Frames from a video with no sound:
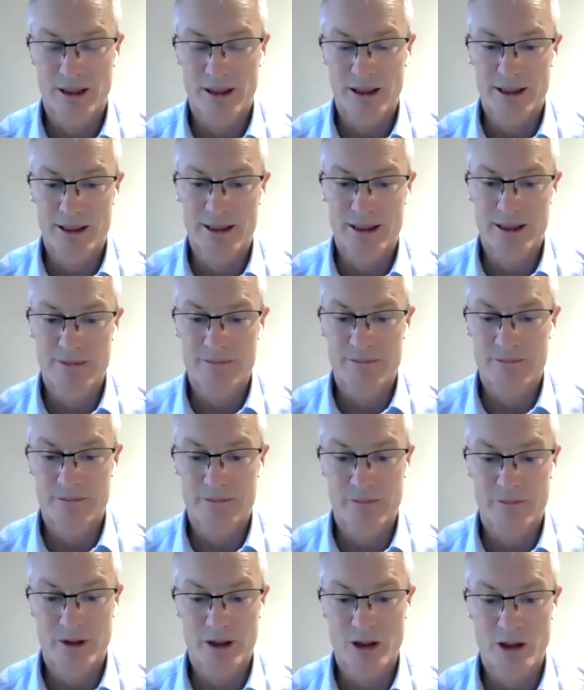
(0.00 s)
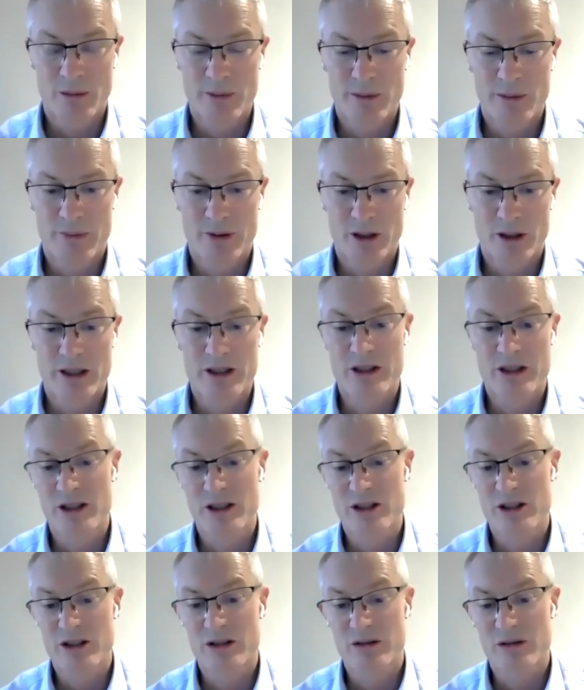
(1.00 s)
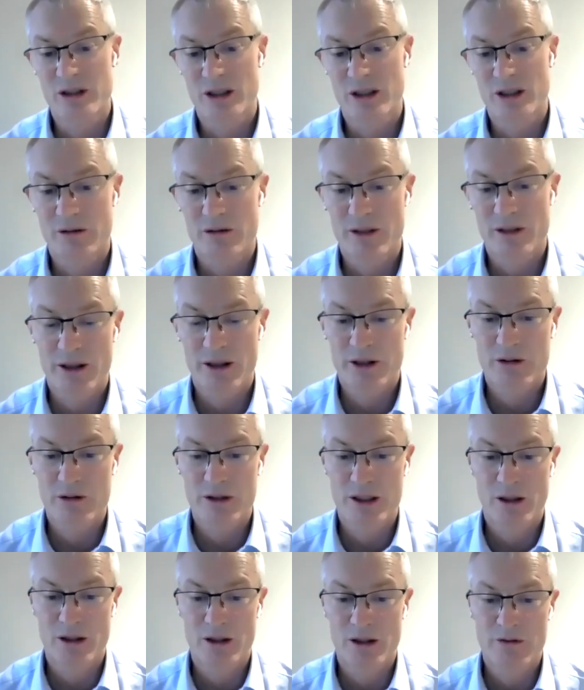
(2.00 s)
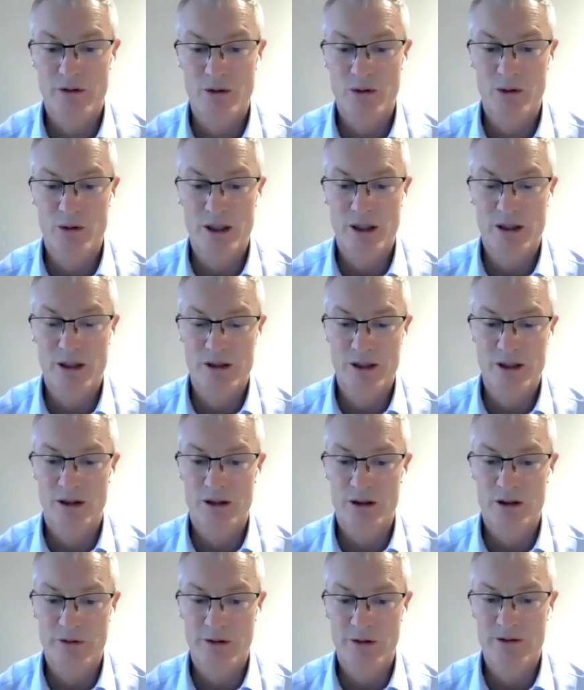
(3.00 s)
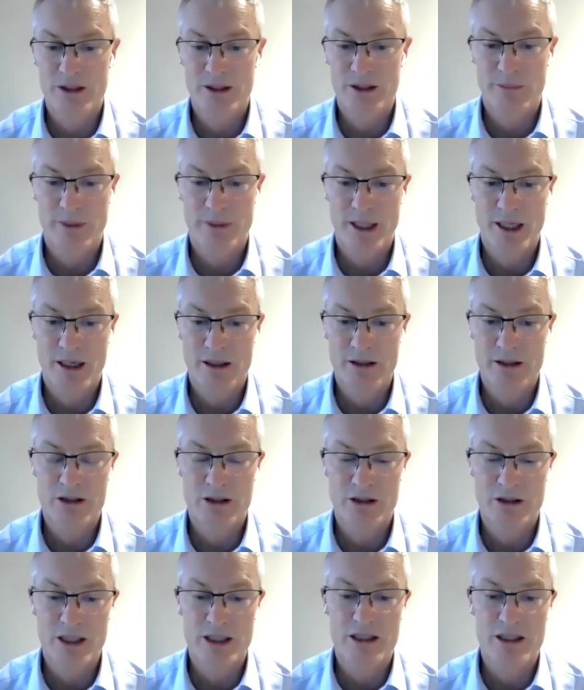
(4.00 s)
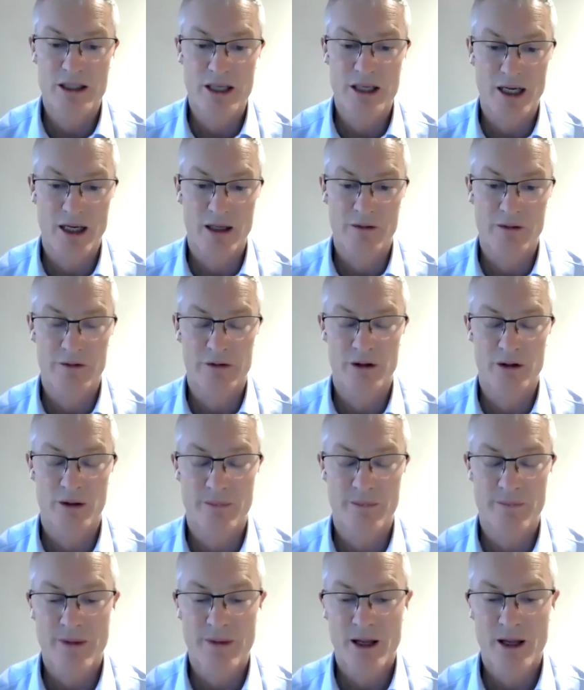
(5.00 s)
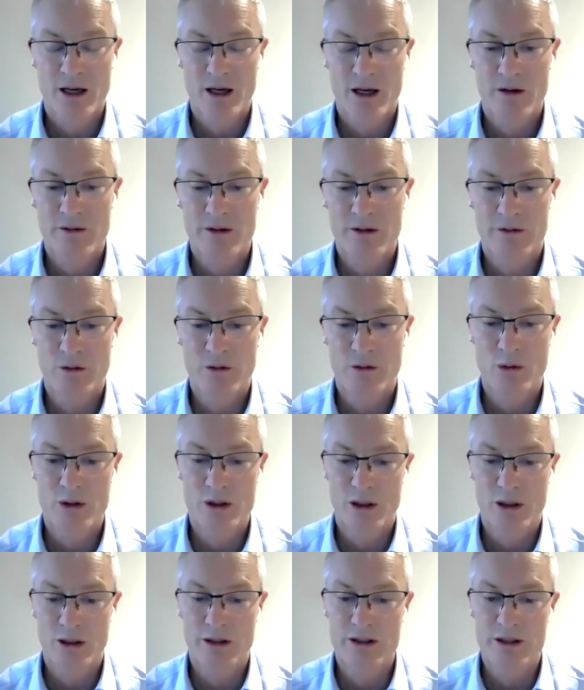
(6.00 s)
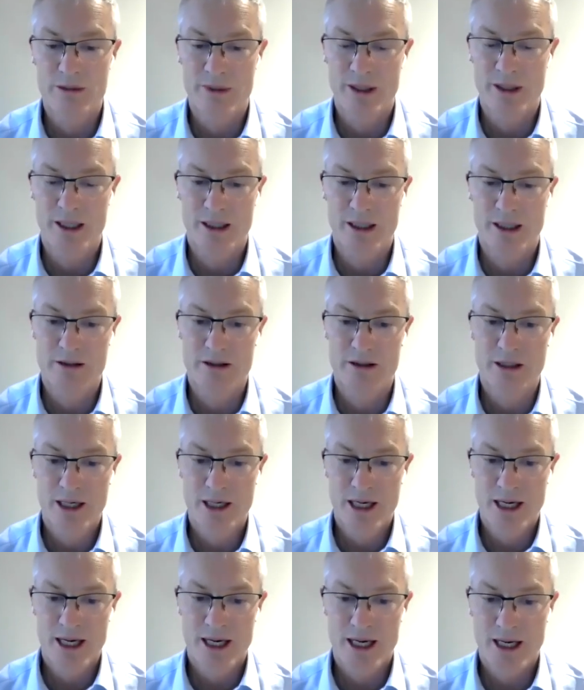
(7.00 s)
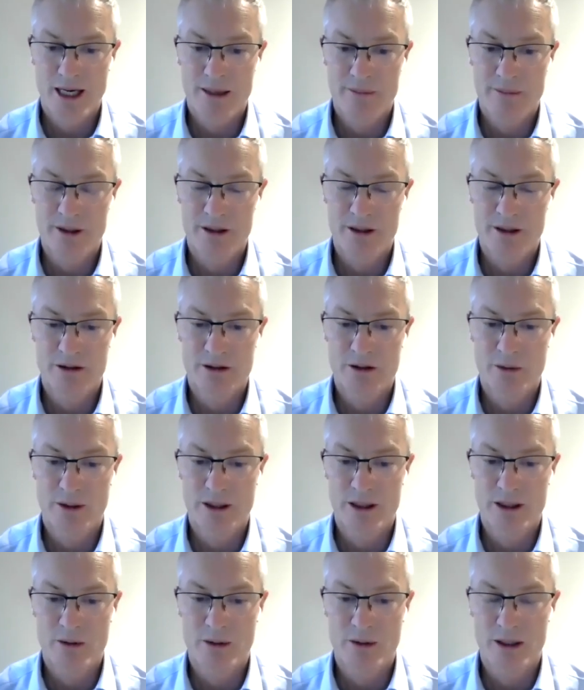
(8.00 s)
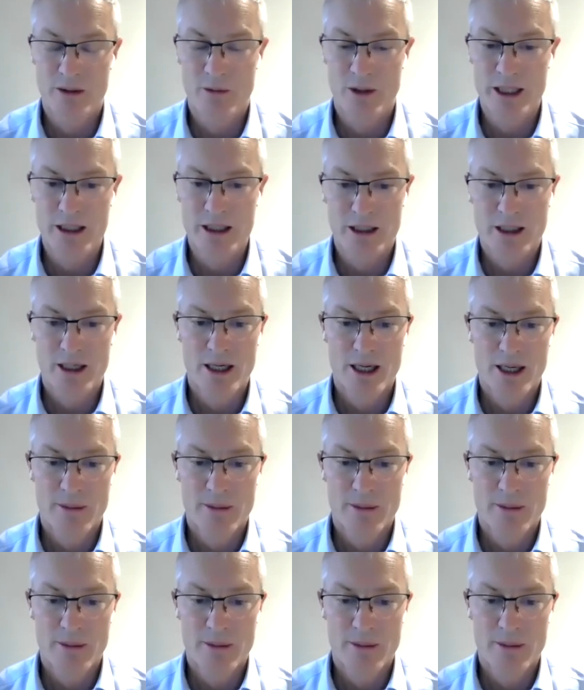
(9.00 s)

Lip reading: the copper price is, around $3.40, $3.50 a pound. So that's down from over $4 a pound in 2021,